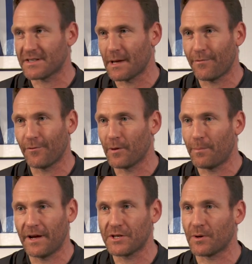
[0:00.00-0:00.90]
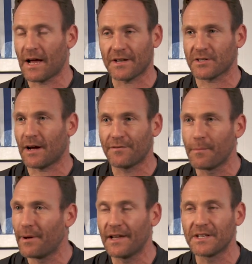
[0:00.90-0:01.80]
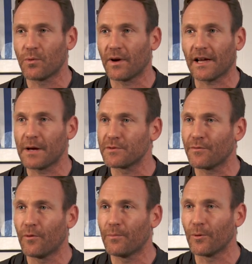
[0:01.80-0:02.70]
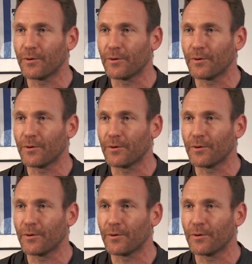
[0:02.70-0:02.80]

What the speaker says: step foot on the pitch and it has to have the ability to win games of football.